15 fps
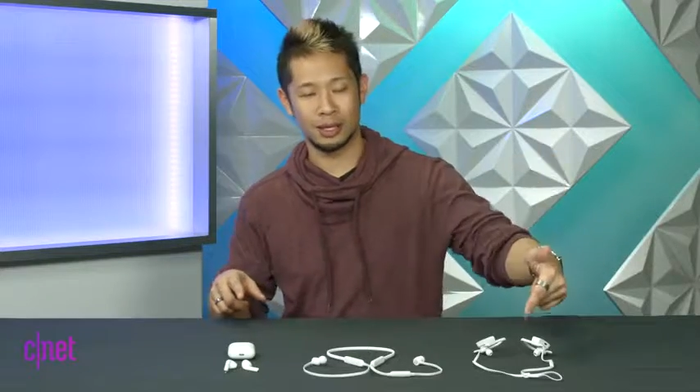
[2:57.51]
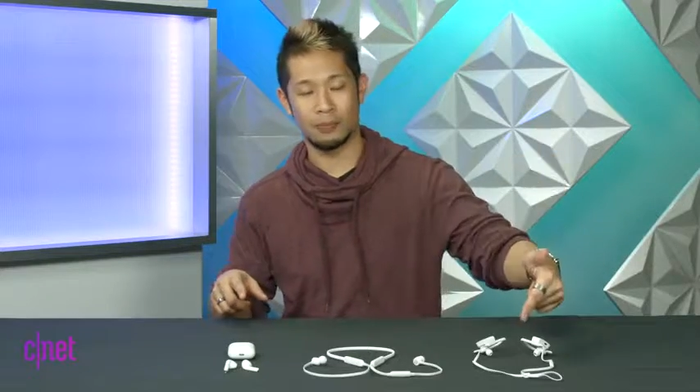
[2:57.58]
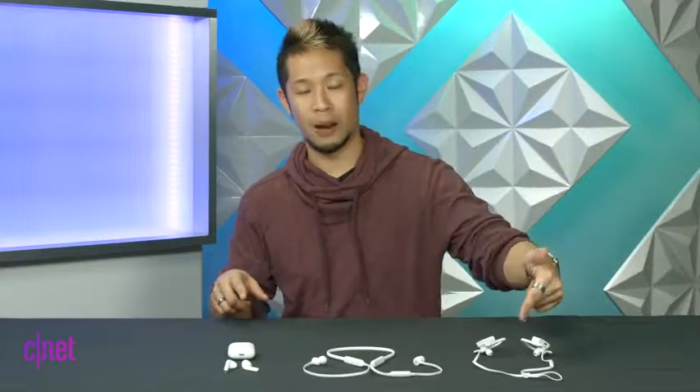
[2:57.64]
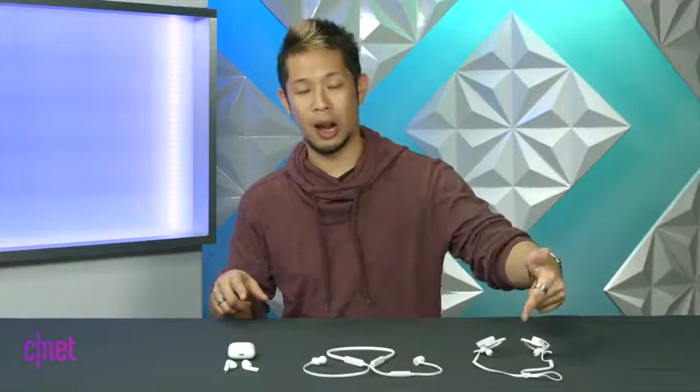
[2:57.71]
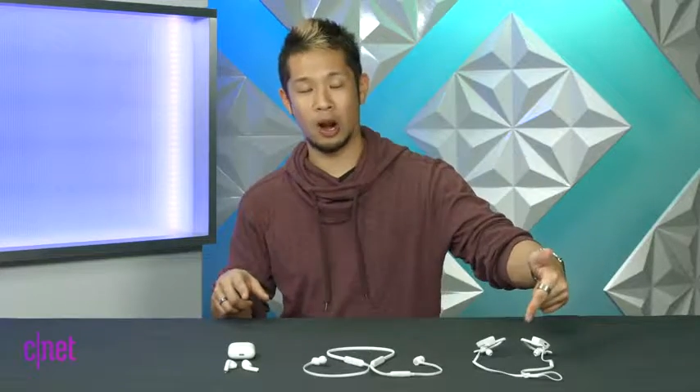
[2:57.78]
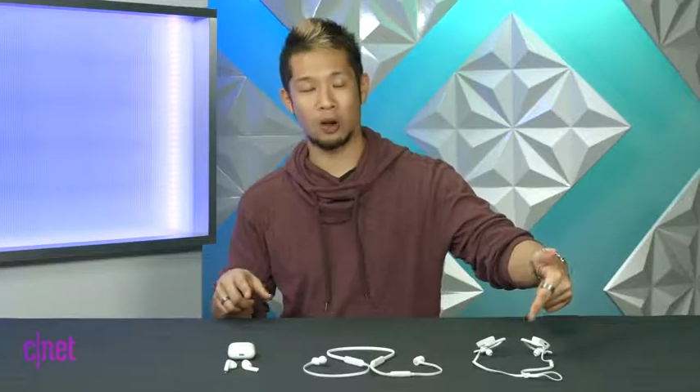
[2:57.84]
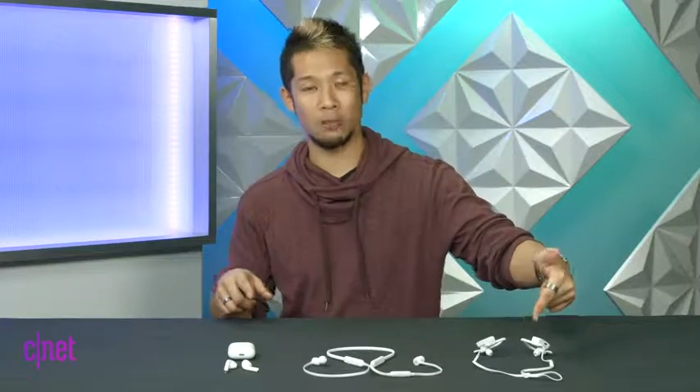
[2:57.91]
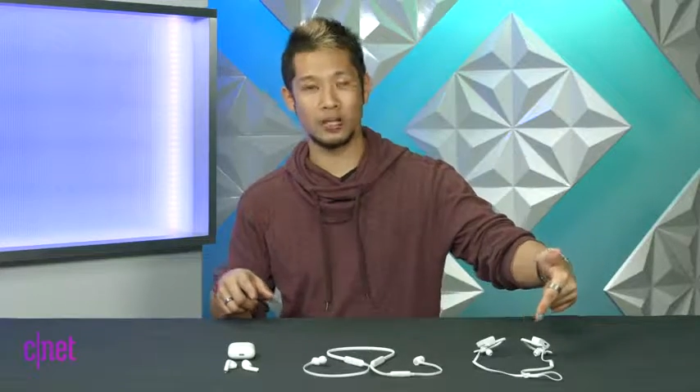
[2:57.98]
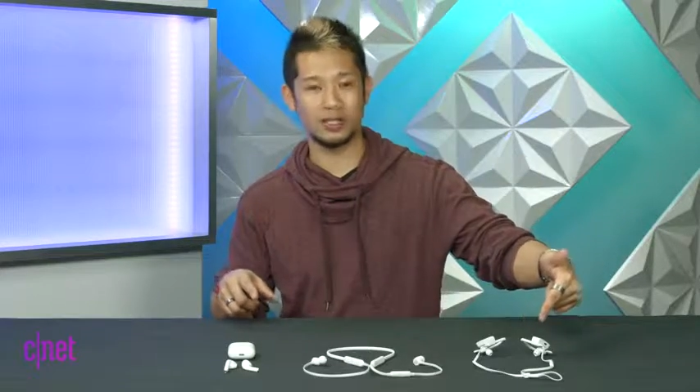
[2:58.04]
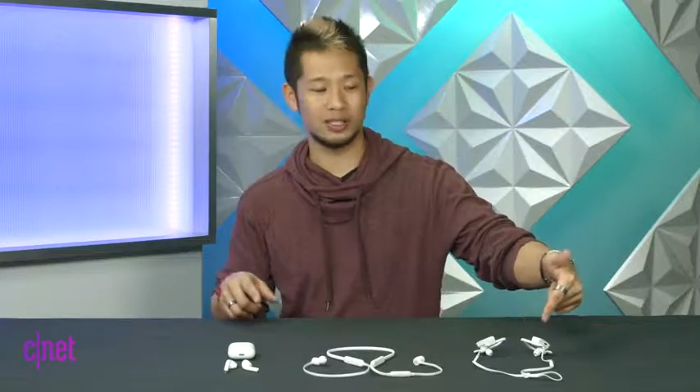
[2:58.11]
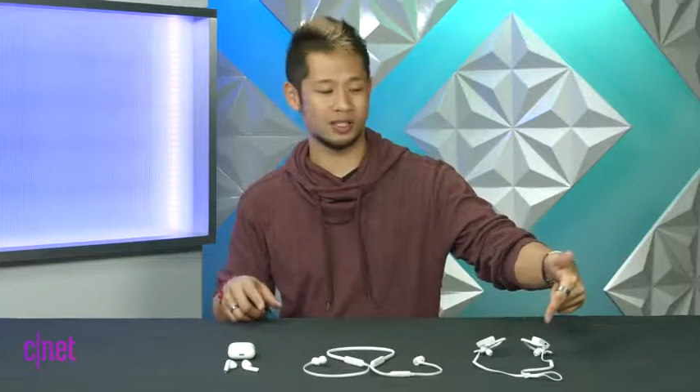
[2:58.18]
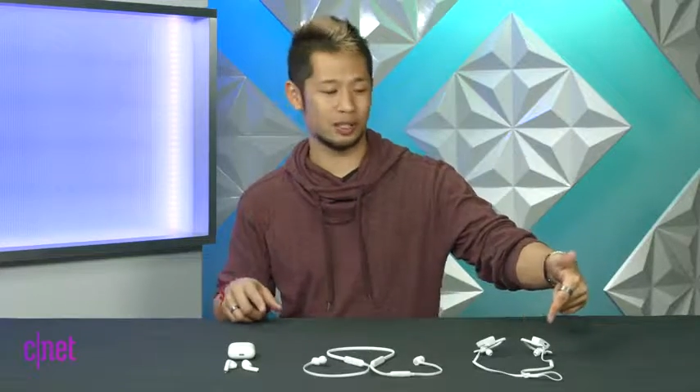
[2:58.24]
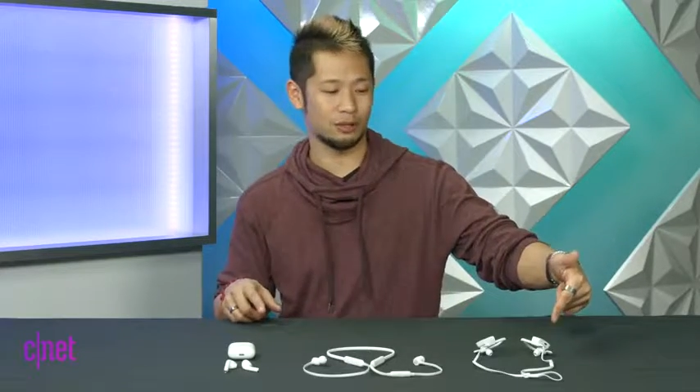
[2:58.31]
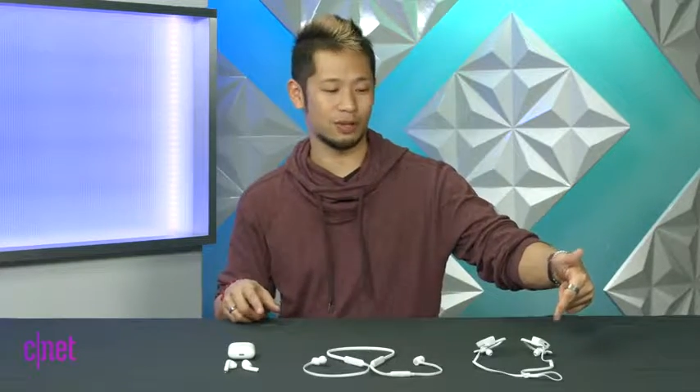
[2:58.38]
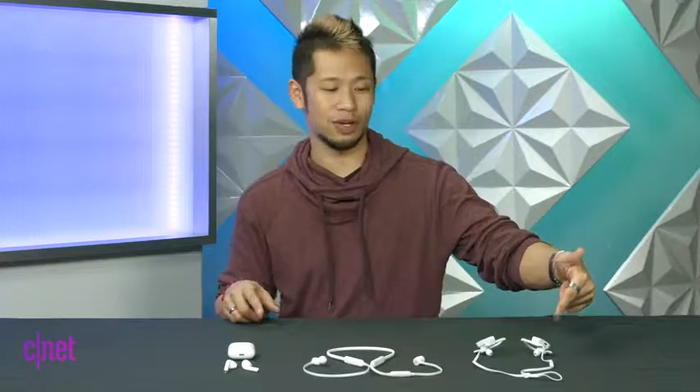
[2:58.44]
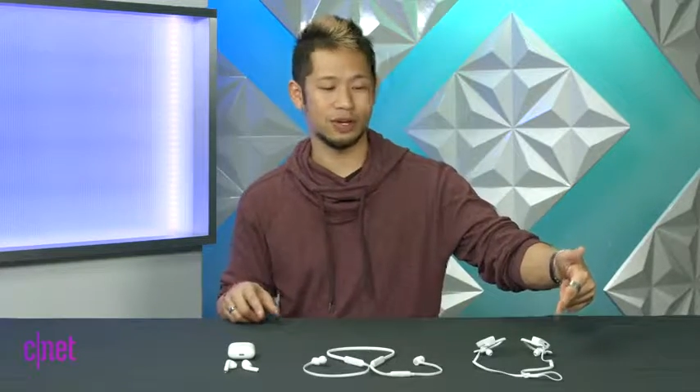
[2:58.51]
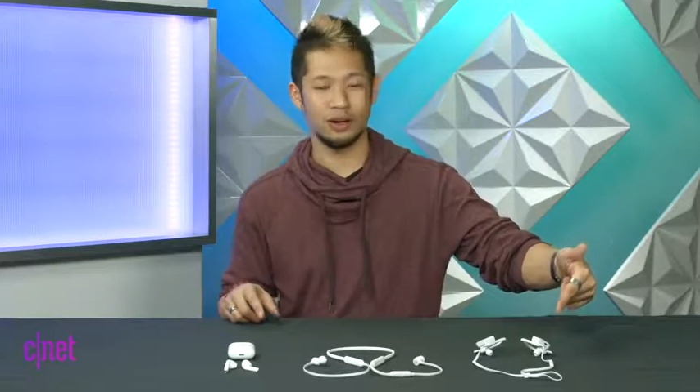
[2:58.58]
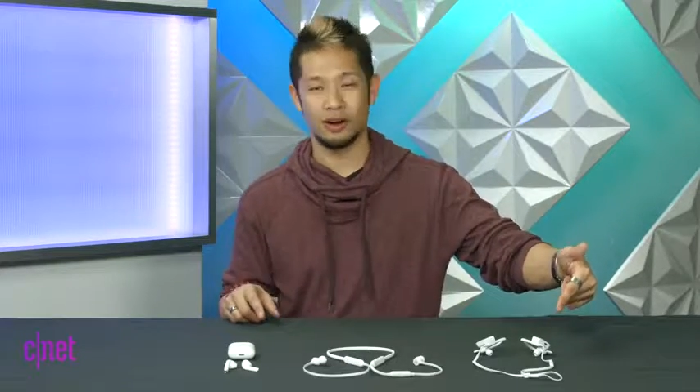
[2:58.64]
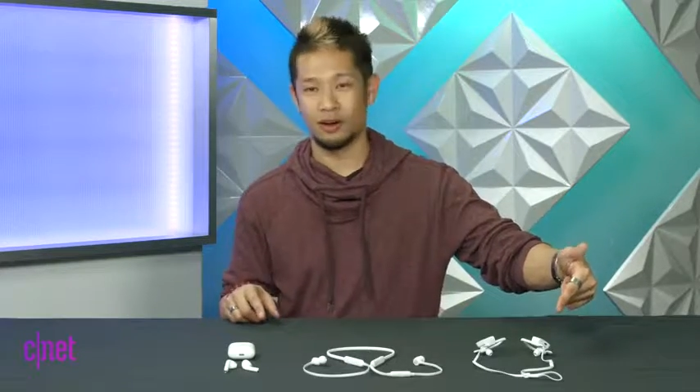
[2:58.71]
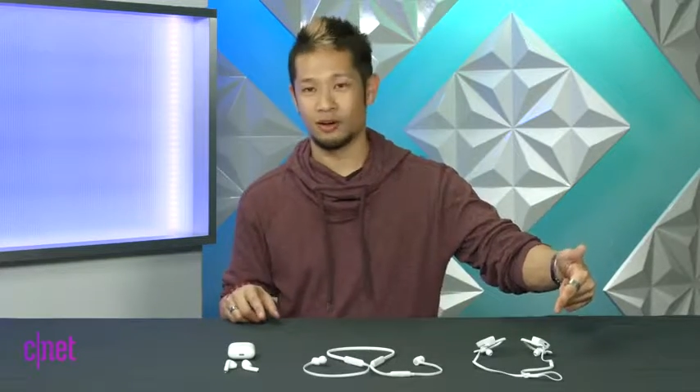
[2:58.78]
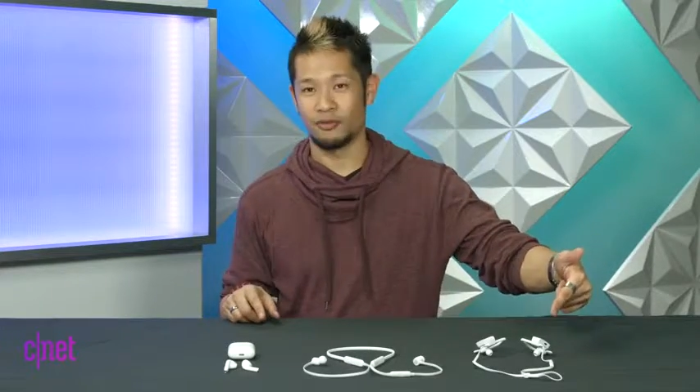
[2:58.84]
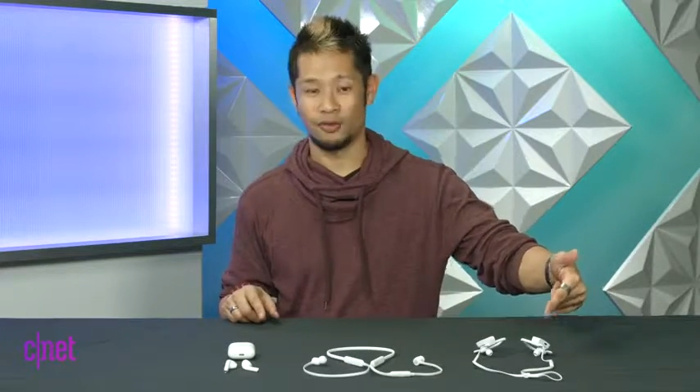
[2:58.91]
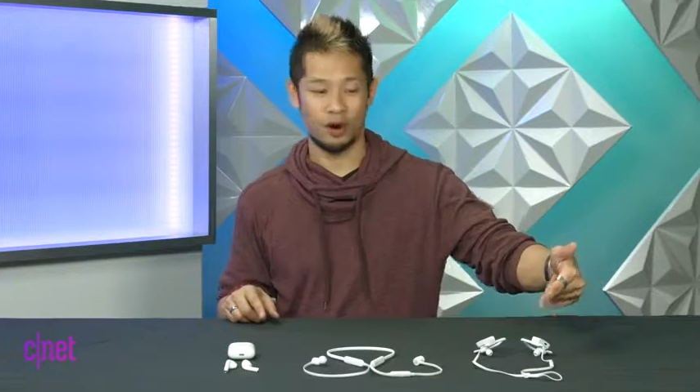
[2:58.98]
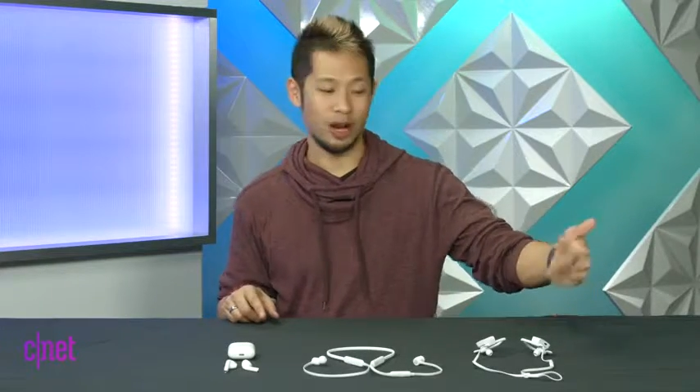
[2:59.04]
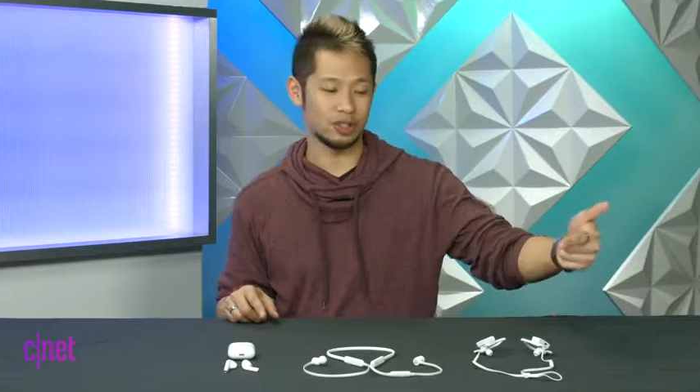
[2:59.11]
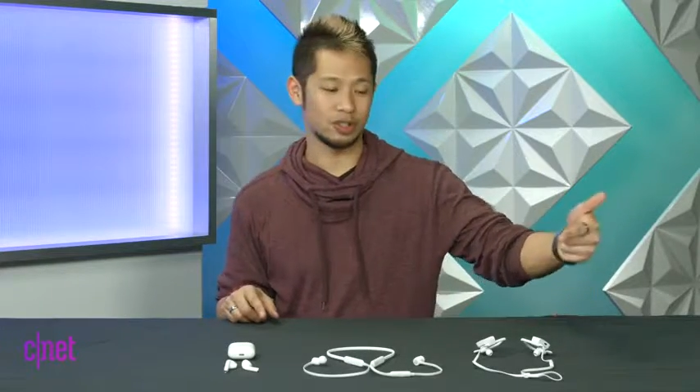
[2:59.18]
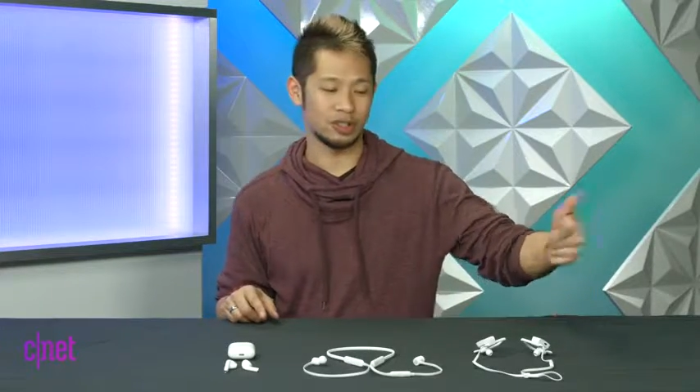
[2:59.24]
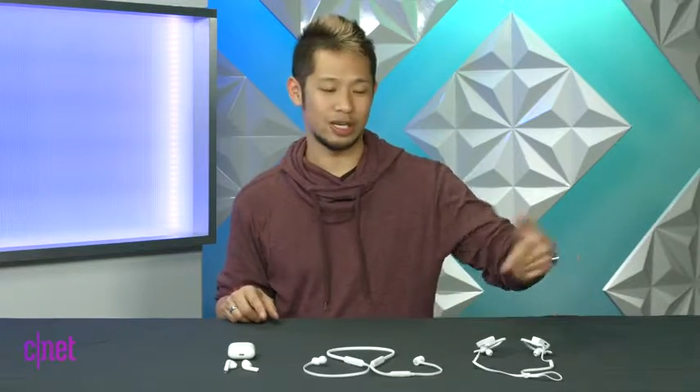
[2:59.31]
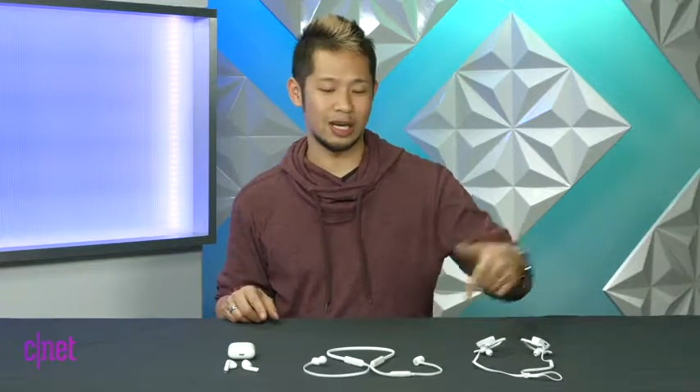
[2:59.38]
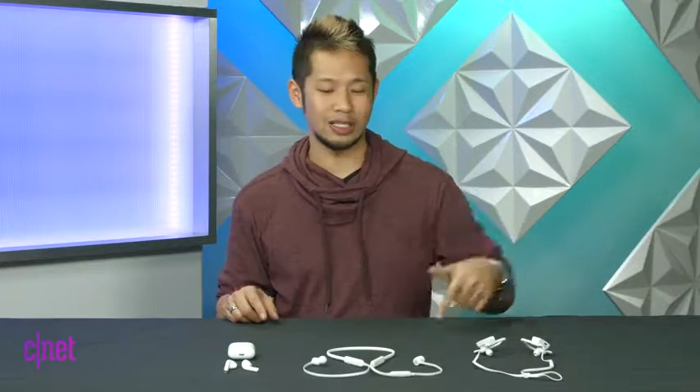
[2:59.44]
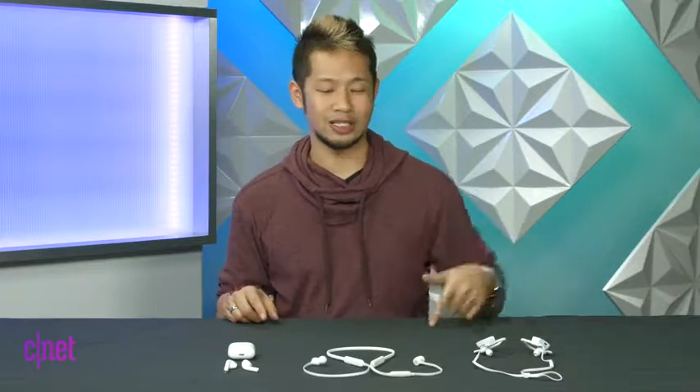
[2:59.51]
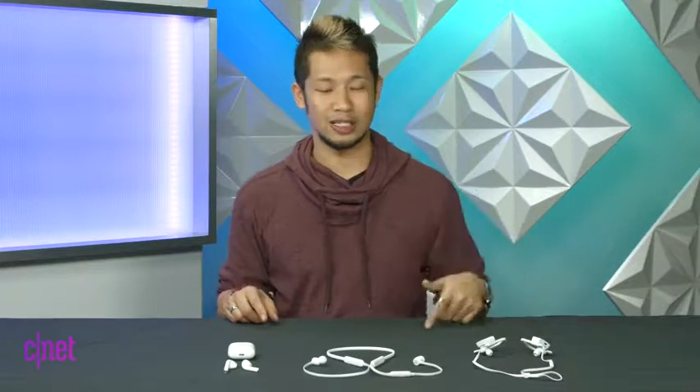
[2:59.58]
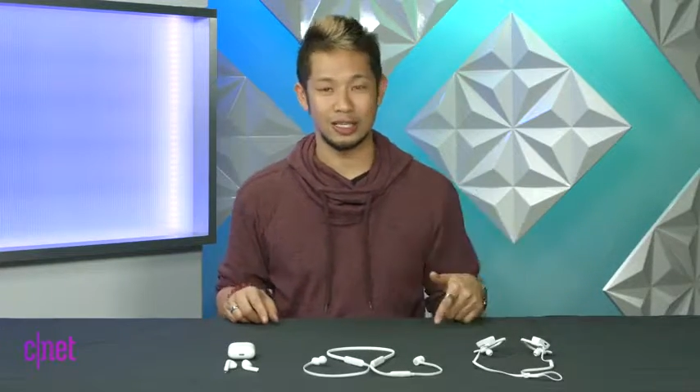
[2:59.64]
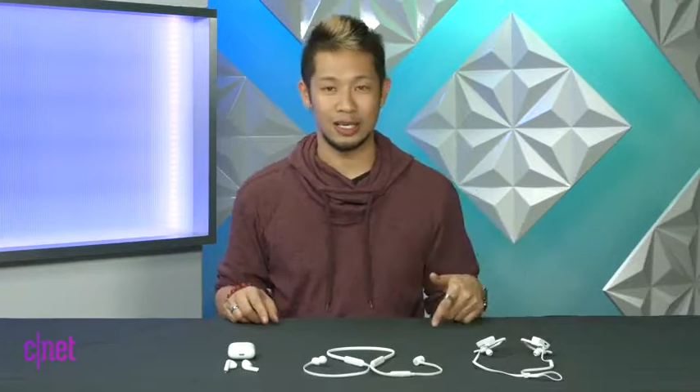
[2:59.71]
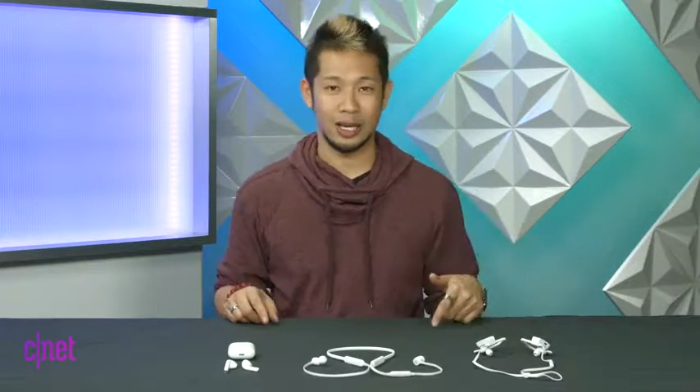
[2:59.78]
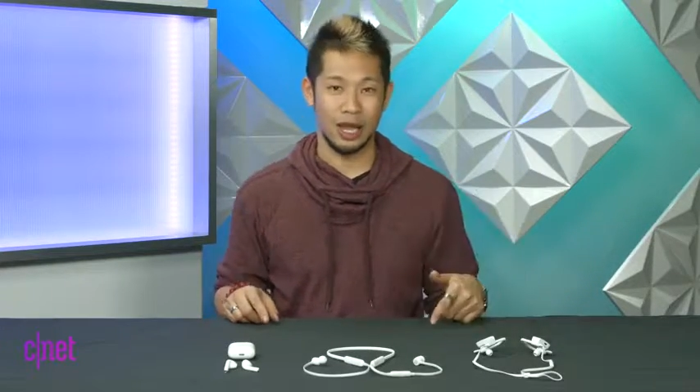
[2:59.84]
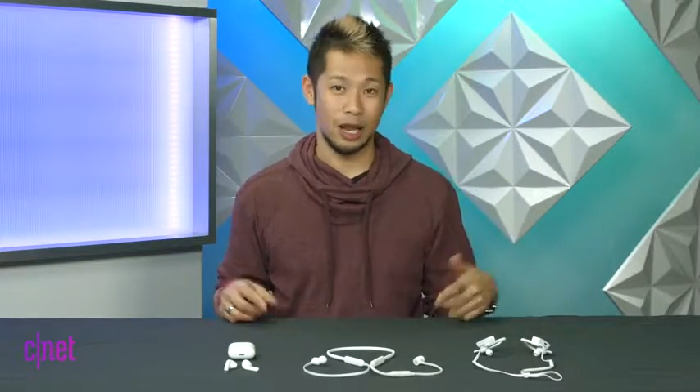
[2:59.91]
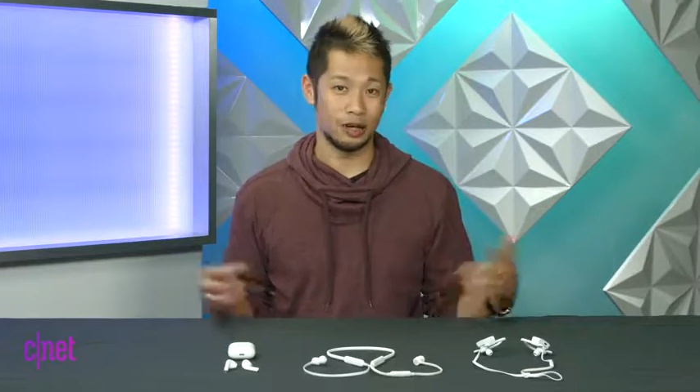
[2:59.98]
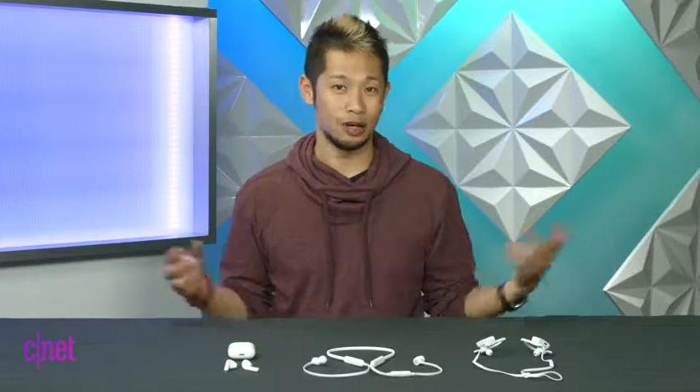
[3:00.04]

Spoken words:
get the Powerbeats 3 for exercise,